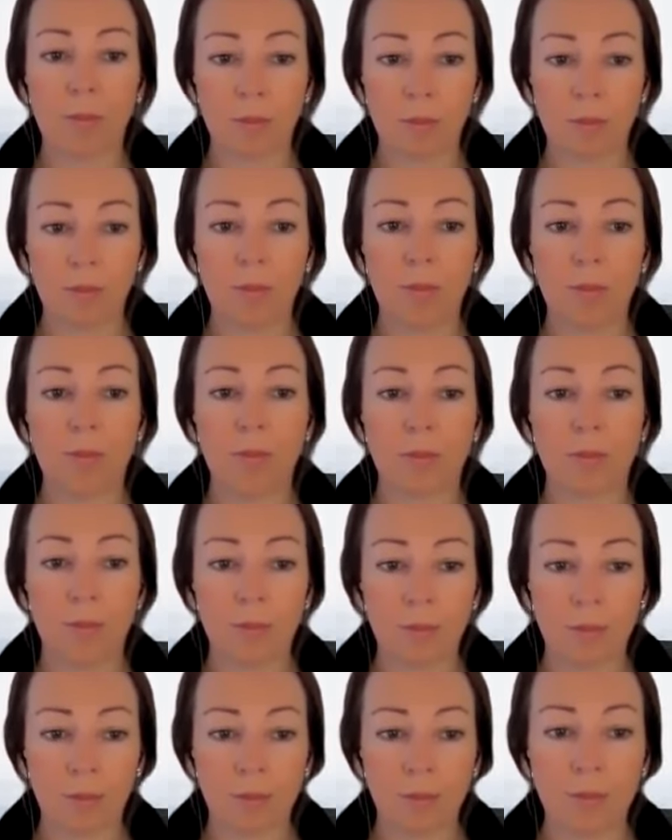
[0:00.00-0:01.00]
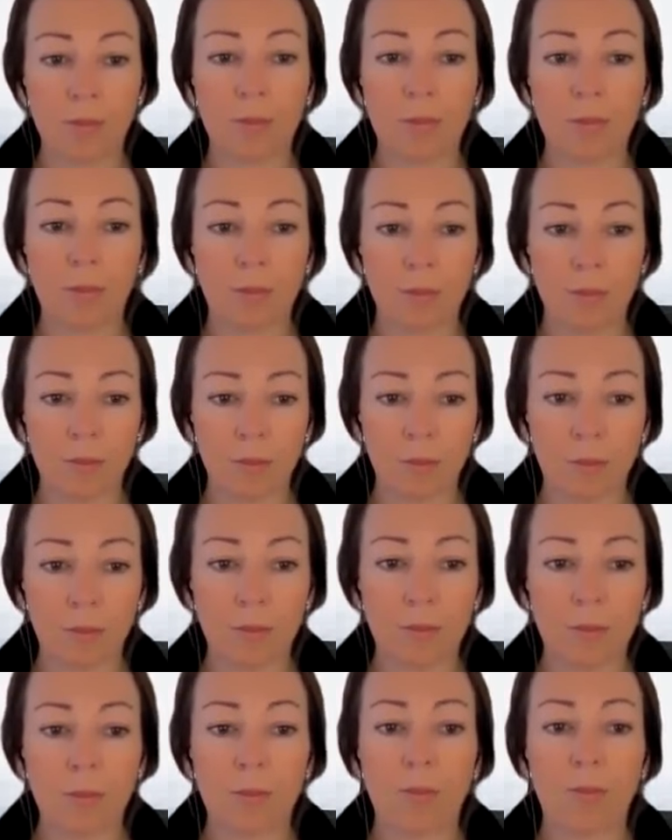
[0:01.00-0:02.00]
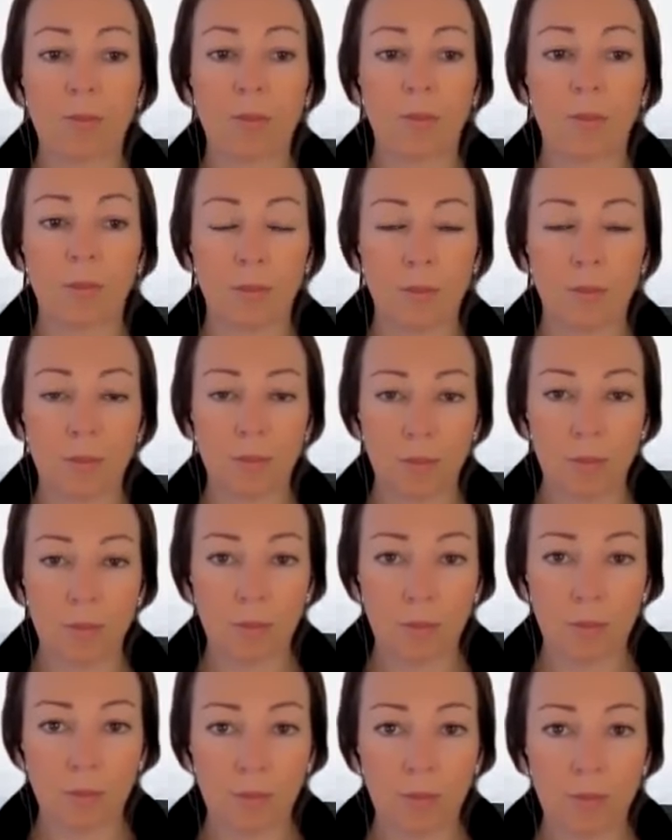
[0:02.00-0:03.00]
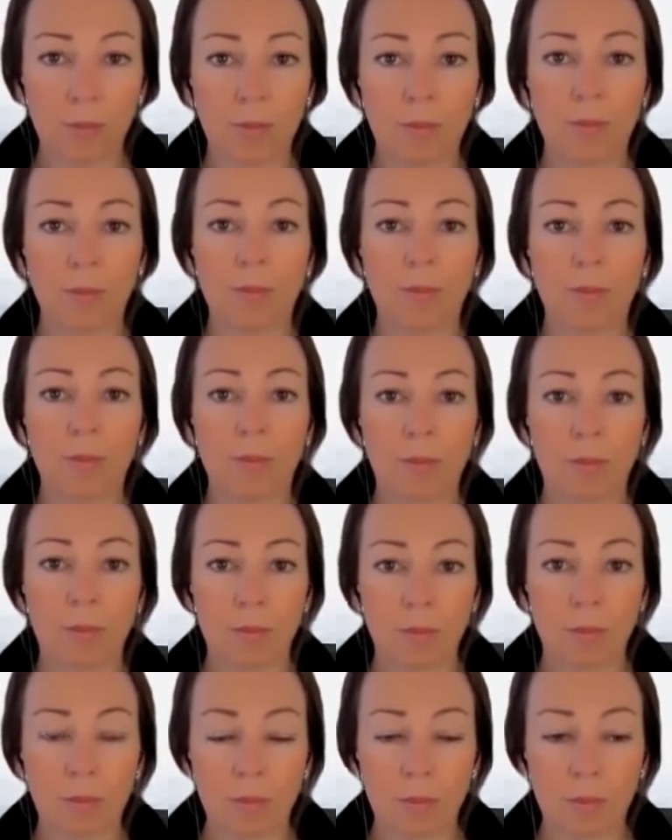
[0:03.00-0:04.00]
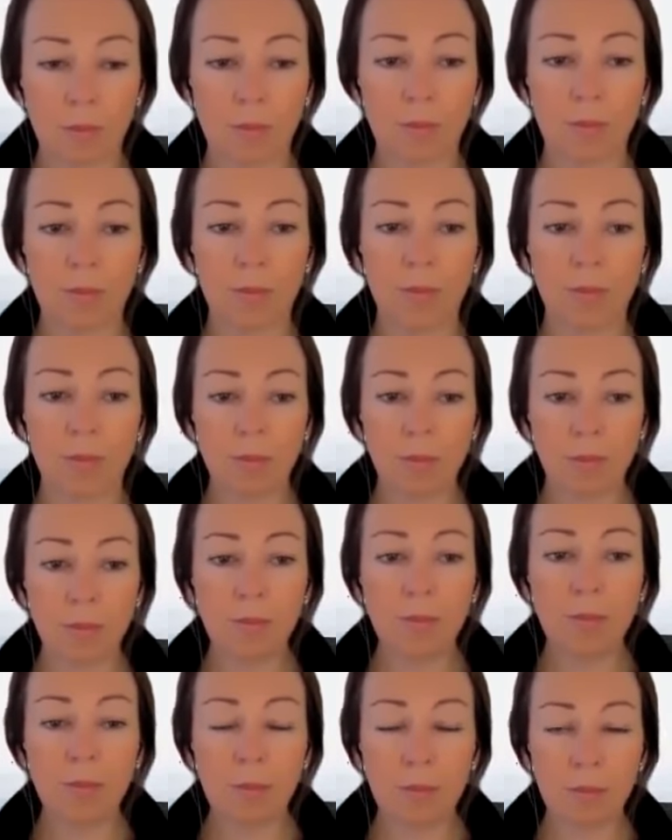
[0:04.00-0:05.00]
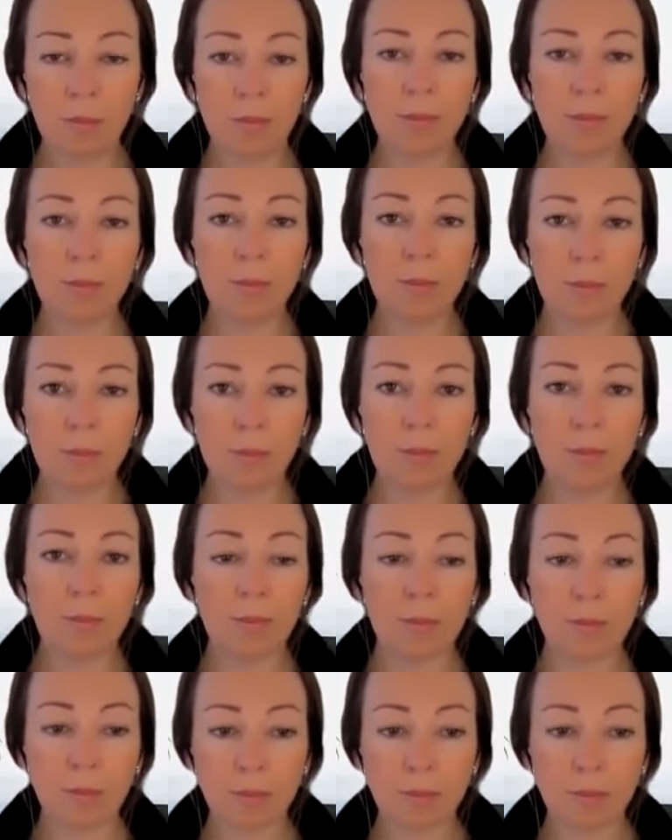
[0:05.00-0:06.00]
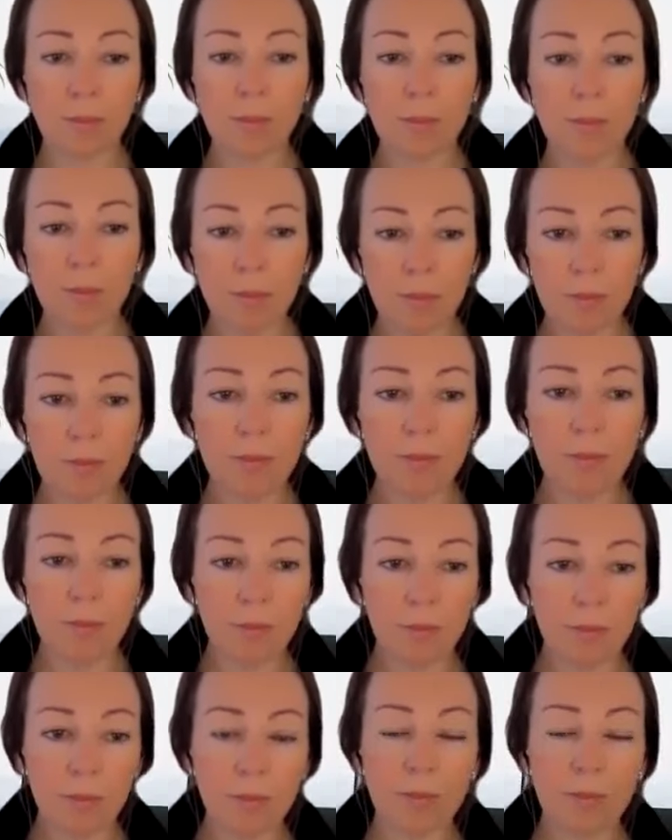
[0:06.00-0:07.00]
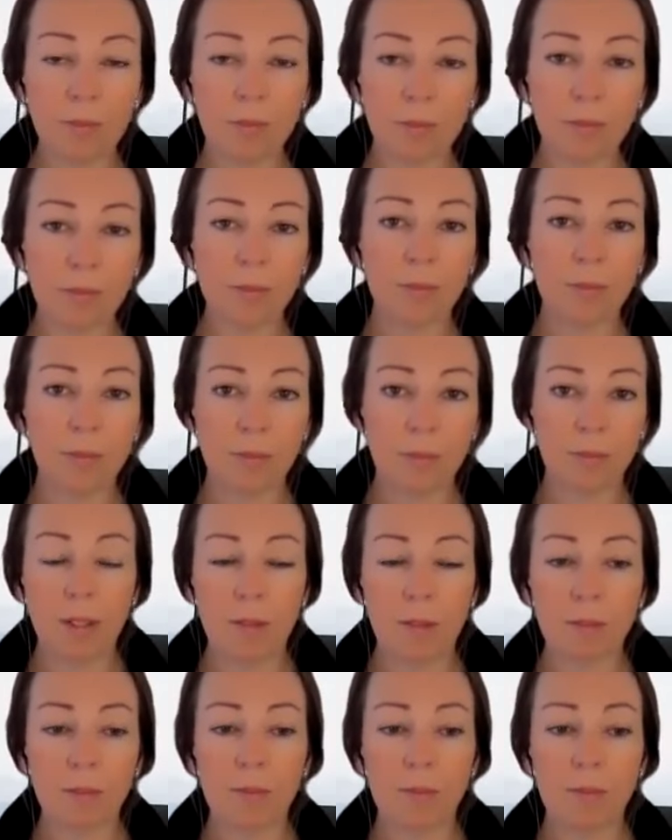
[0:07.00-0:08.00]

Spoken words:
No words are spoken by the person on screen.